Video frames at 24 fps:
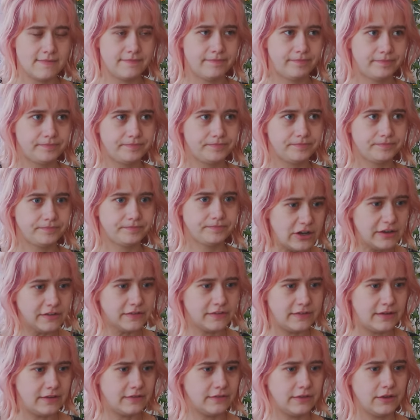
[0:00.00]
It's
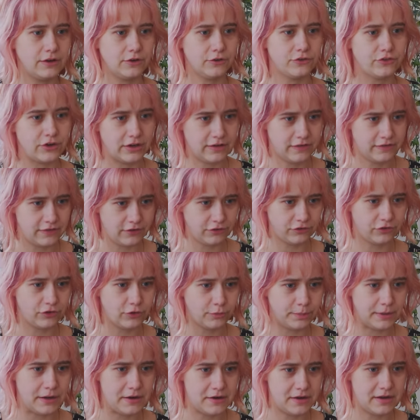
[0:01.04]
just this little transitional
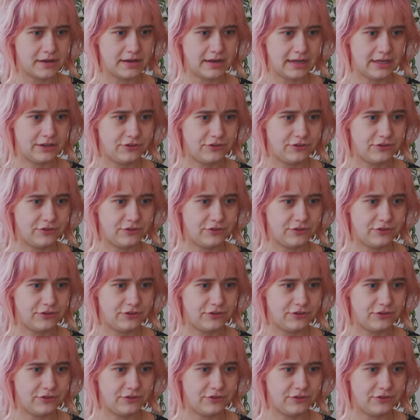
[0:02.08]
period.